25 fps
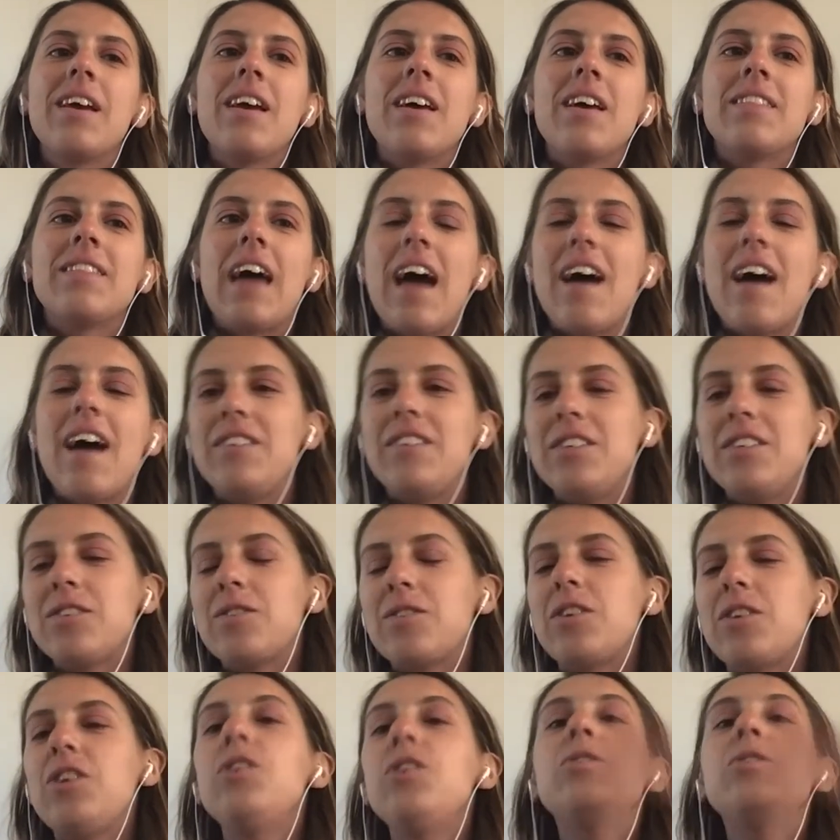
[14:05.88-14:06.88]
that have these
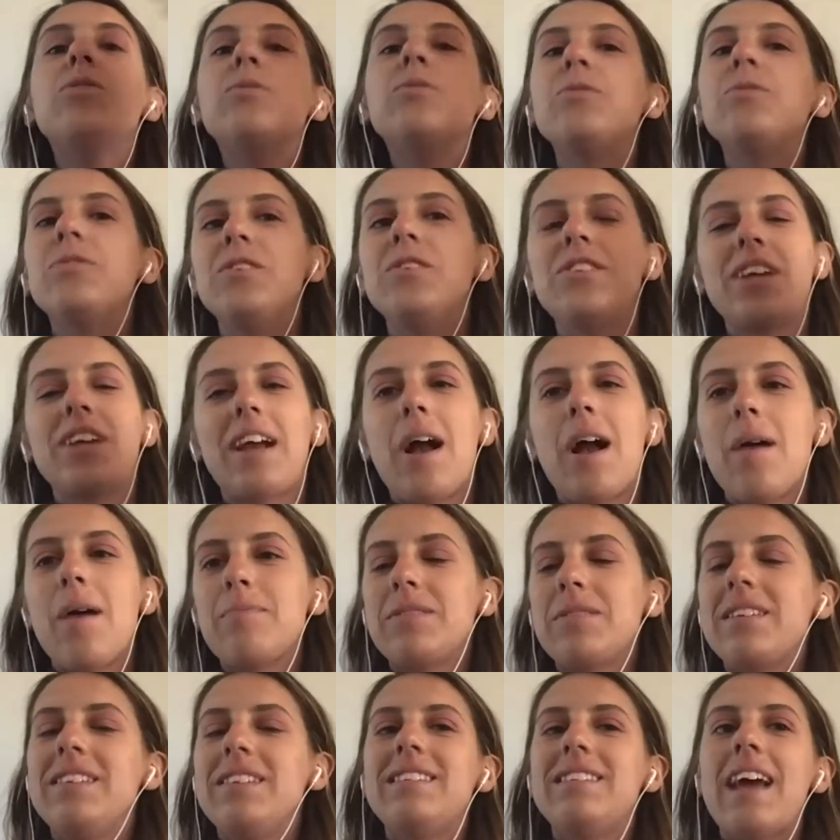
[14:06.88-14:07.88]
huge like
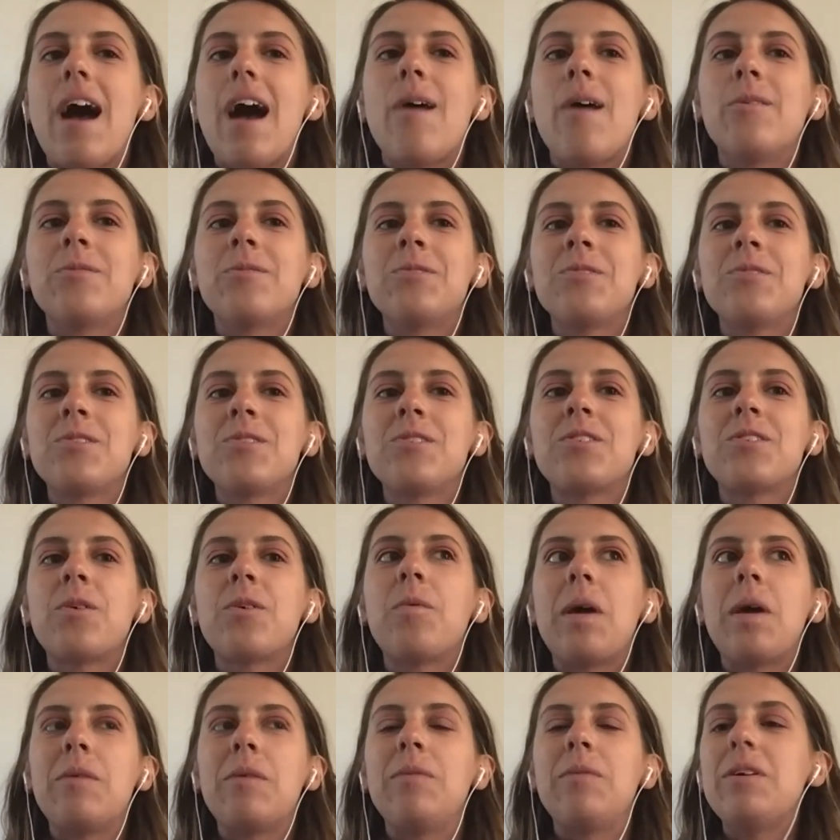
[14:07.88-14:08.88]
ups and downs. So
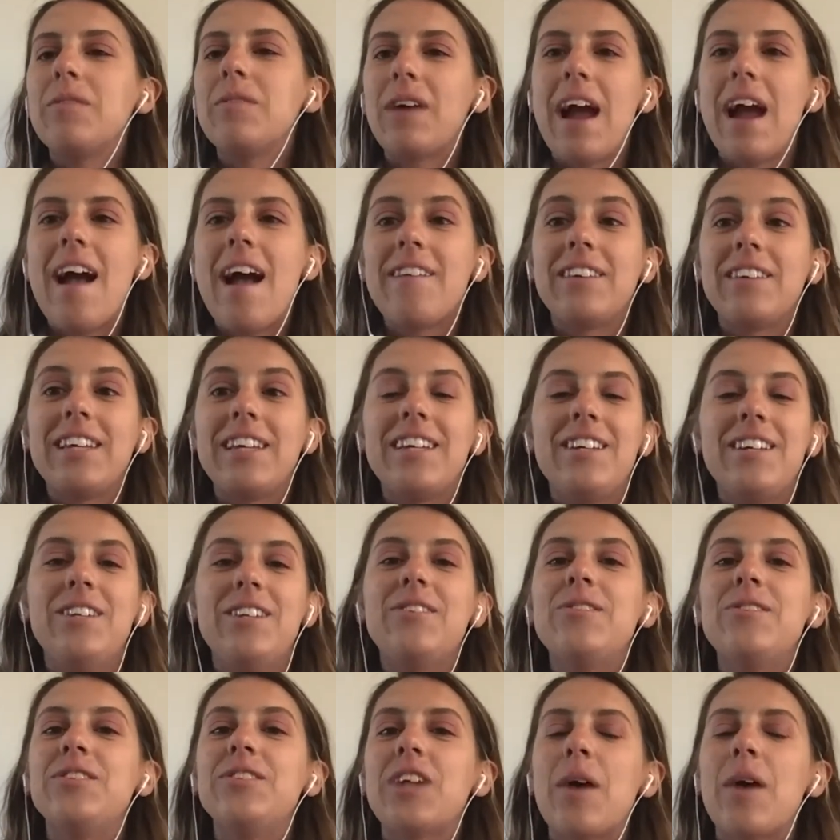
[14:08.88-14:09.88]
when we were having
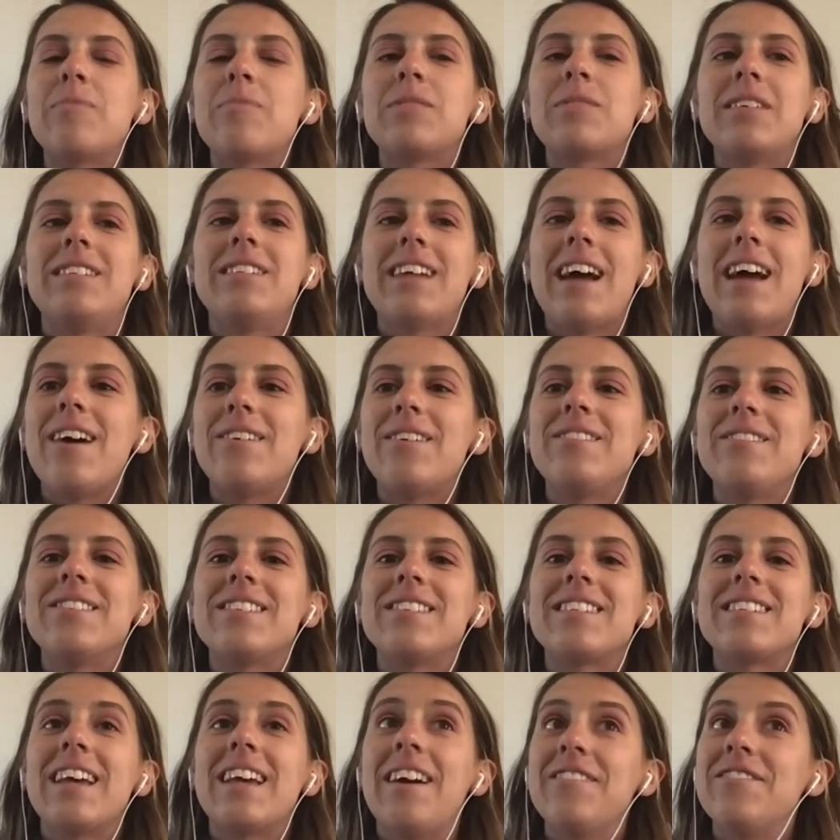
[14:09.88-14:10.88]
huge ups and
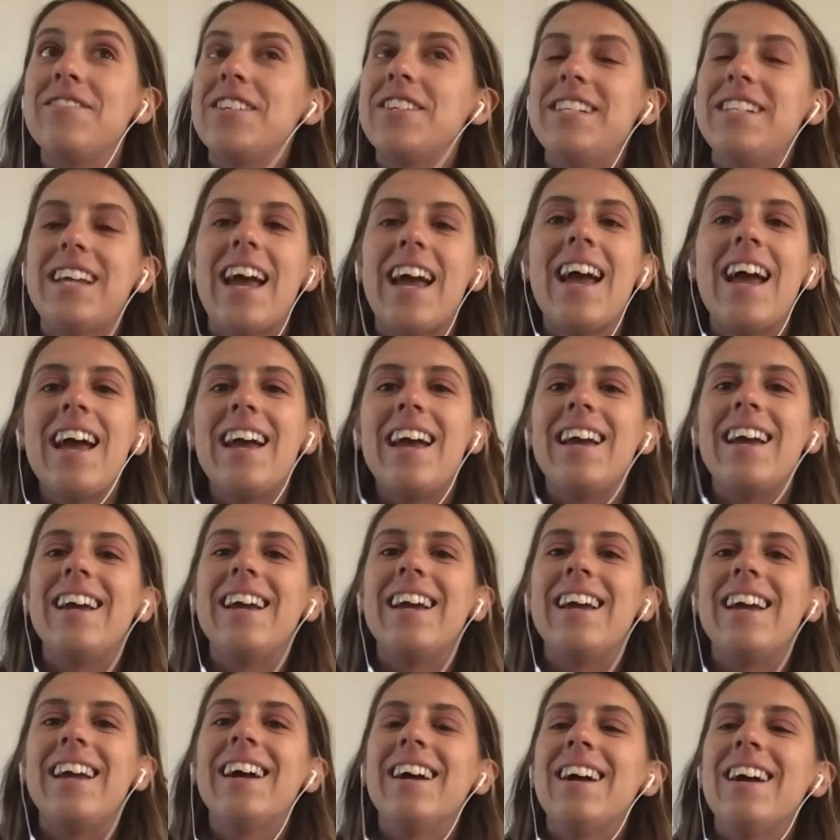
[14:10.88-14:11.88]
downs every
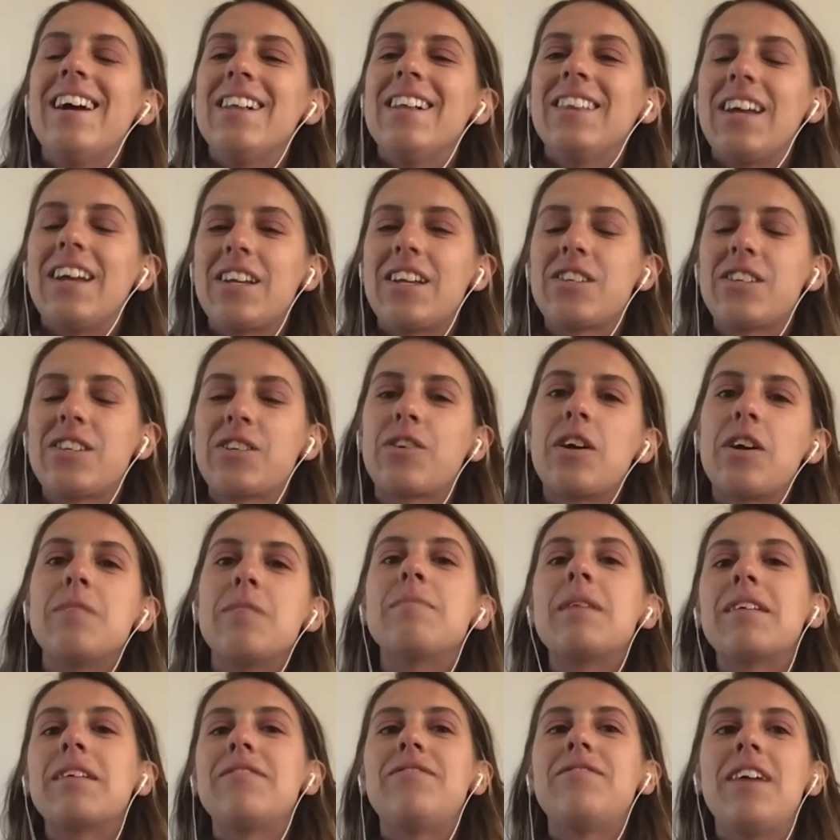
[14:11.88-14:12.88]
day, like
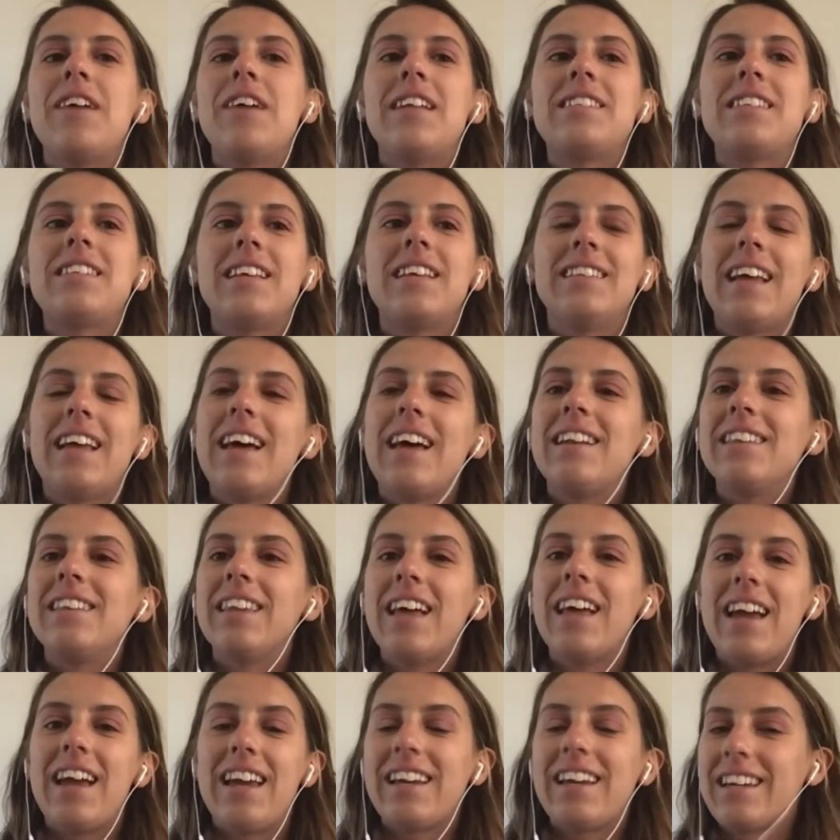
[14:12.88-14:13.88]
screaming fits, and then
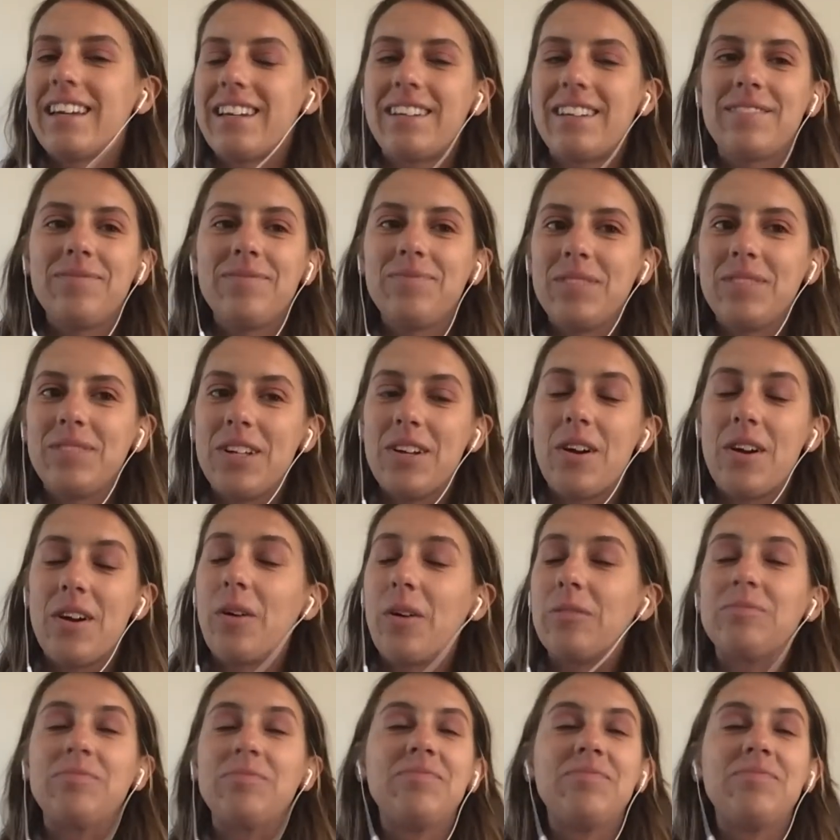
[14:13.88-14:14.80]
like, you know,